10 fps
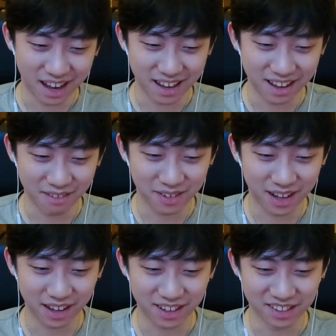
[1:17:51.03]
I feel
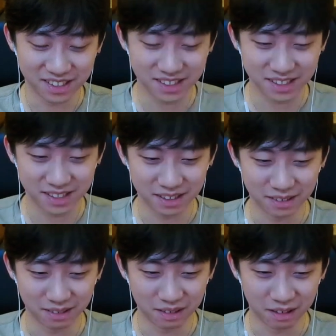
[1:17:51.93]
I could
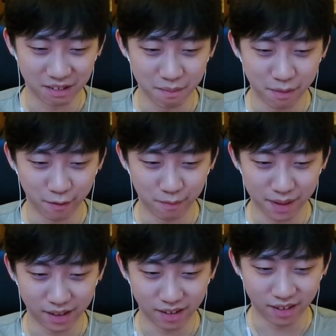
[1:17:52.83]
still, improve
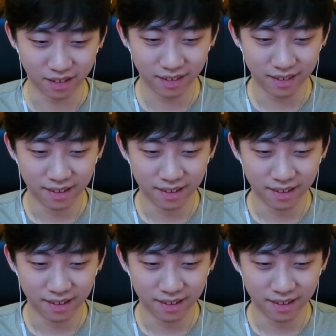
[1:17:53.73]
better.